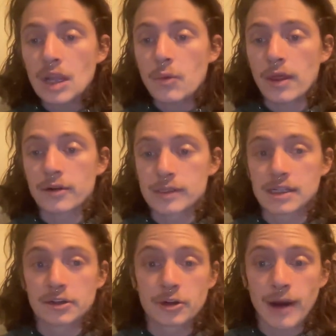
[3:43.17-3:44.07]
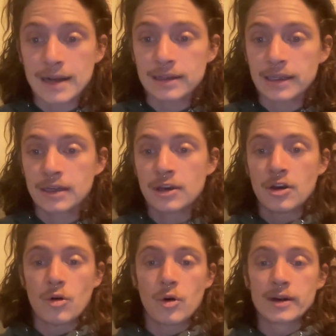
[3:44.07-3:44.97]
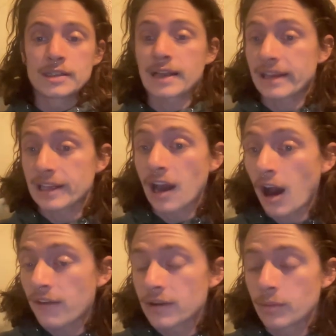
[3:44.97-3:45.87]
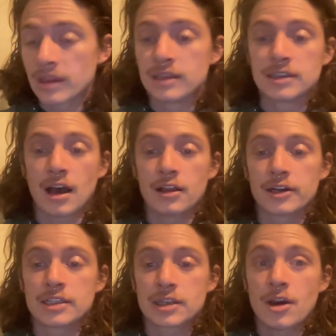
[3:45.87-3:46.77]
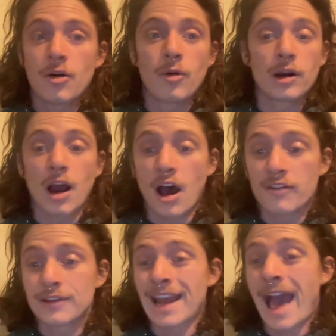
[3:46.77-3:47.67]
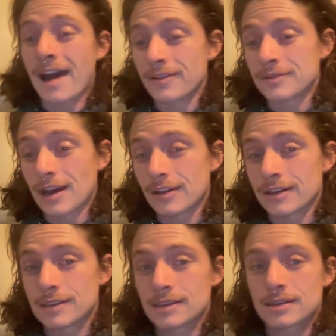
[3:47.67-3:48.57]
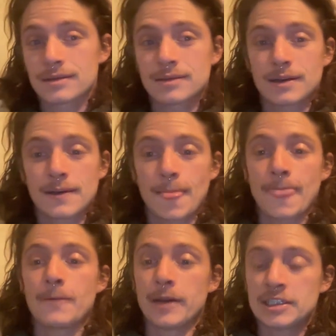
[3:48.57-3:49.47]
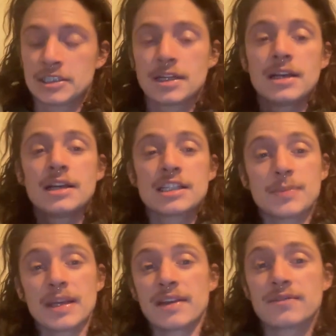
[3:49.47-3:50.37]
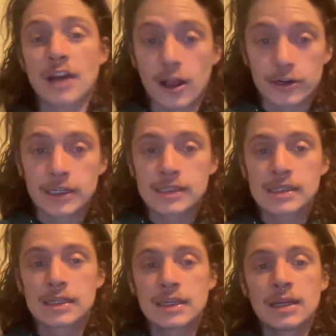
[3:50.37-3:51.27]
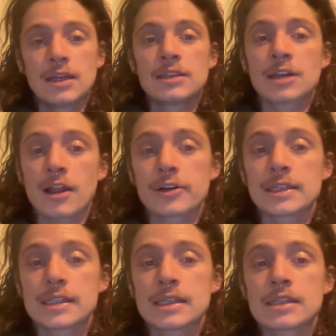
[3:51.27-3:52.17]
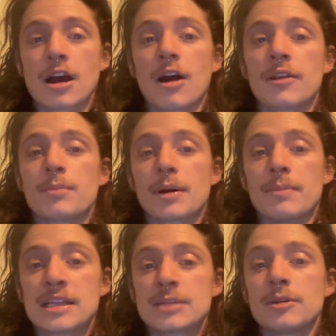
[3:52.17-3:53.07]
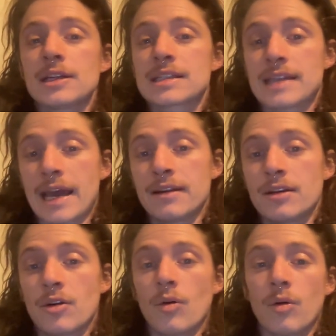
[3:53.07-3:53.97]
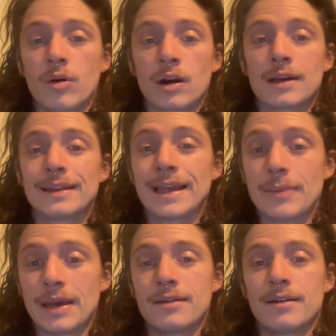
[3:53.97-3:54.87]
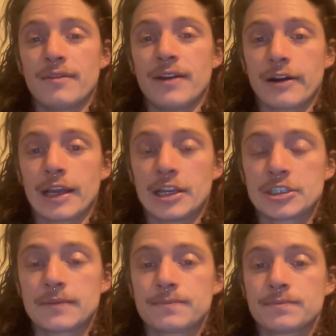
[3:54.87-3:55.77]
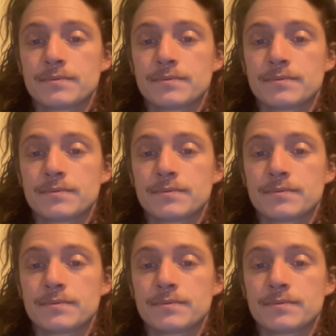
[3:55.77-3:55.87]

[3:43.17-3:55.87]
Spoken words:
whether it was done correctly or slightly off and within tolerance or off and out of tolerance. Which, speaking of tolerance, tolerances are the permissible extent or limit of variation.